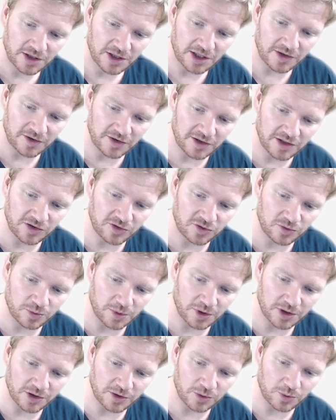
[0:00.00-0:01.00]
And this
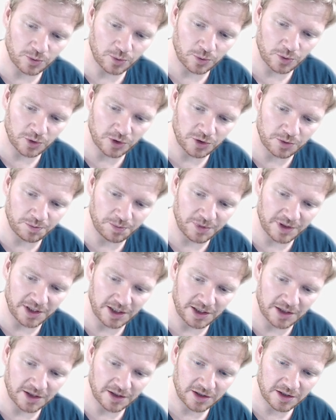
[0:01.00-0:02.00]
one would
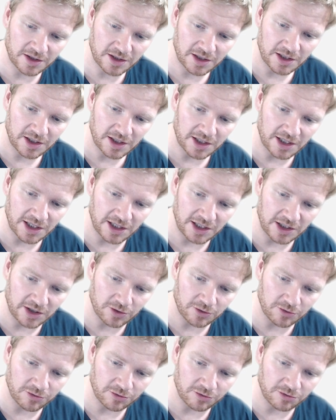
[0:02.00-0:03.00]
be a
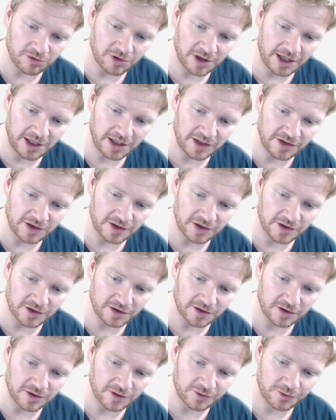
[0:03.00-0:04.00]

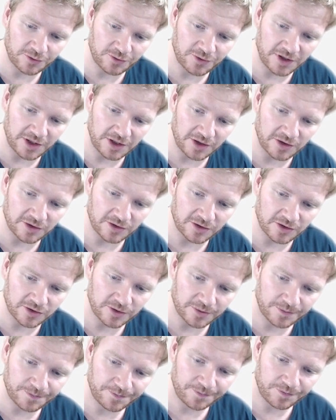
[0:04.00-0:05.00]
radial
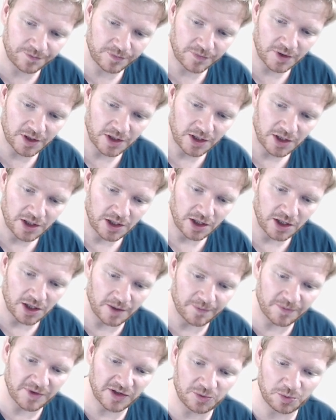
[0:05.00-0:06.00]
field.
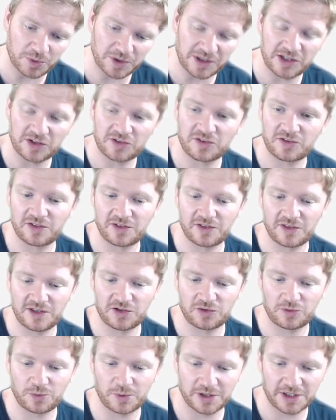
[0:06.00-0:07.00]
Um, this, this,
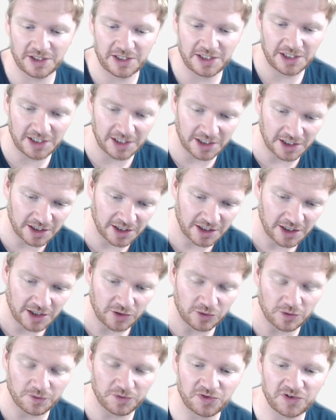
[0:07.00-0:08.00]
this one here
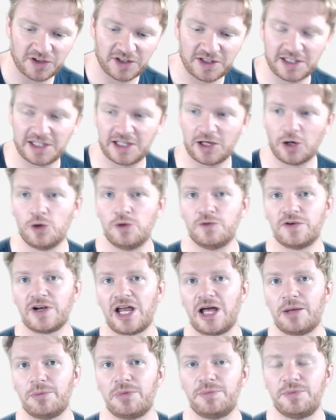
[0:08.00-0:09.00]
is obviously the
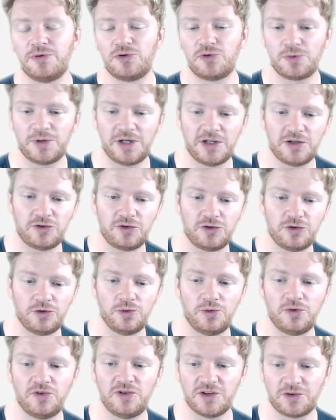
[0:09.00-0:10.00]
overlap between
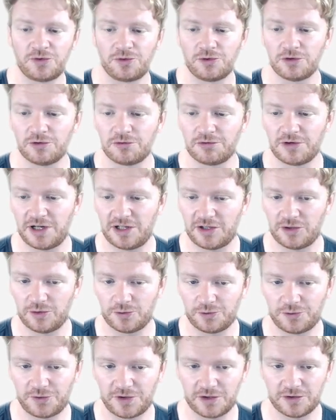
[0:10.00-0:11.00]
two different
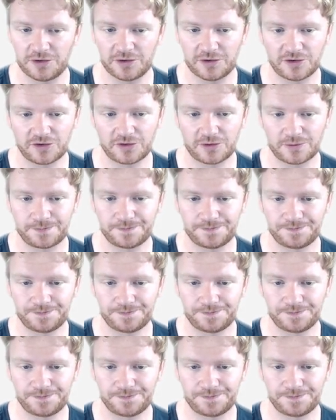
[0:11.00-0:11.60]
radial fields.